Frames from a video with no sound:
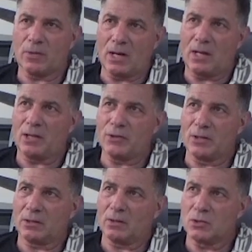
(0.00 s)
that I
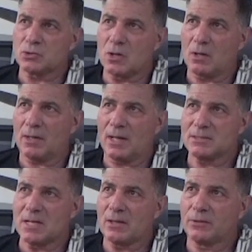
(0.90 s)
think are strong
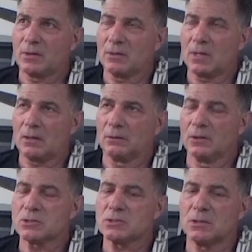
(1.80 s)
dads out there that are
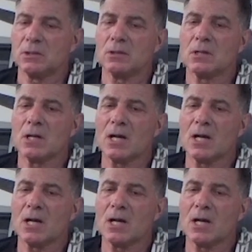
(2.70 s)
listening,